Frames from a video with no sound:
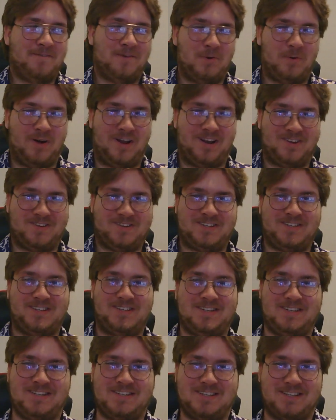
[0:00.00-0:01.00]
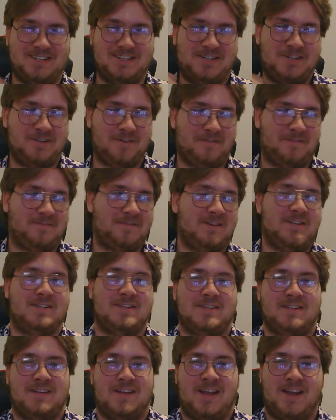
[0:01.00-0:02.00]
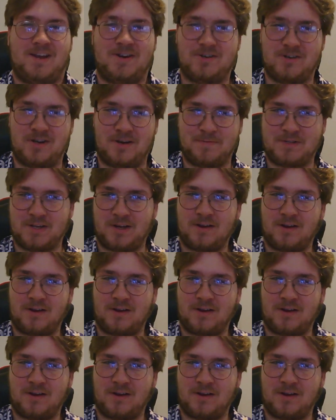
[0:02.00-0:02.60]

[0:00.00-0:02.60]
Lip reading: dual losses and shifters and hand traps going